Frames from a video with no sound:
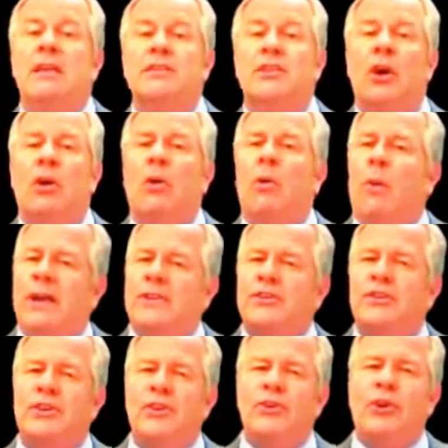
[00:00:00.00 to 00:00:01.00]
So why
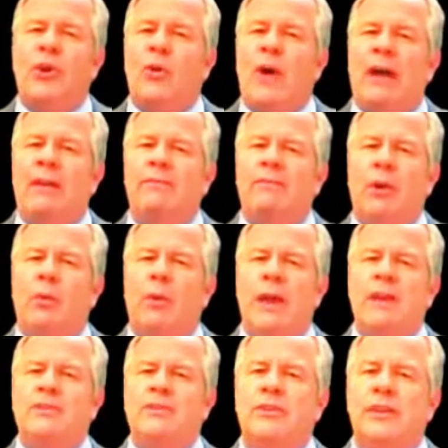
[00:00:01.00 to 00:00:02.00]
should you go out of your
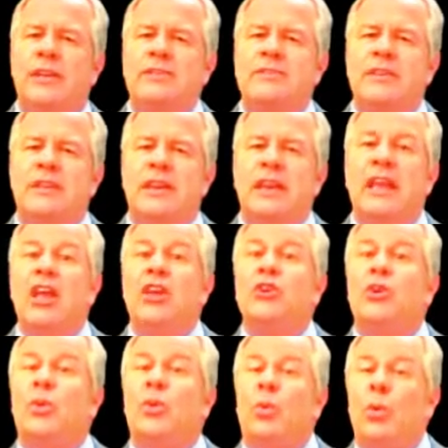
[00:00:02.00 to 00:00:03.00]
way to
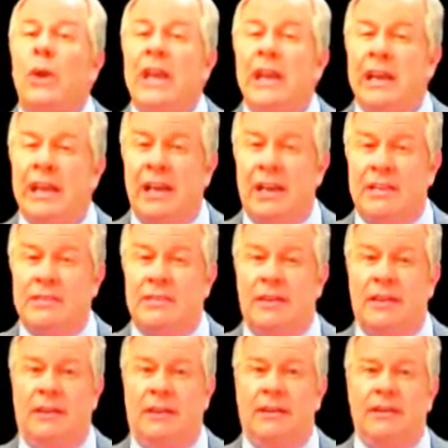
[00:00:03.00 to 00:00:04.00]
really
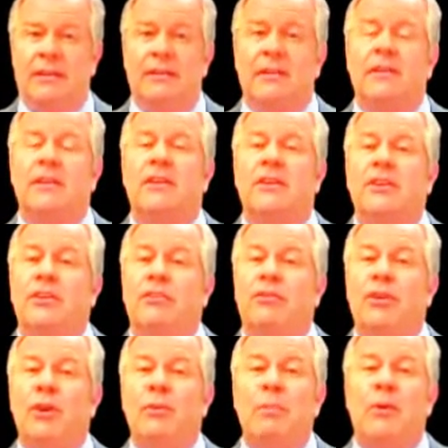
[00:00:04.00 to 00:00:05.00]
listen to
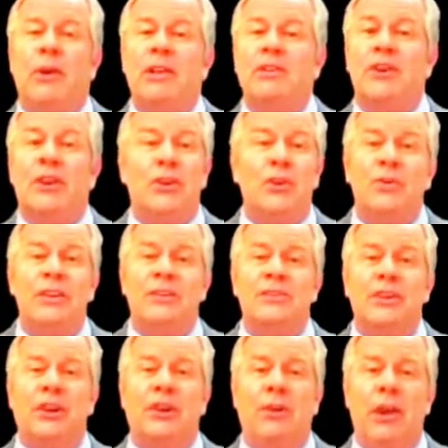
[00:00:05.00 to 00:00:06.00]
viewpoints you
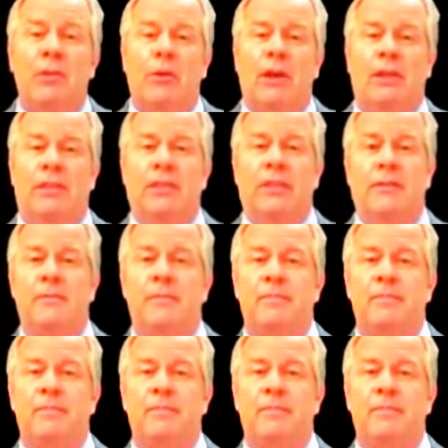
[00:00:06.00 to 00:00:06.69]
disagree with?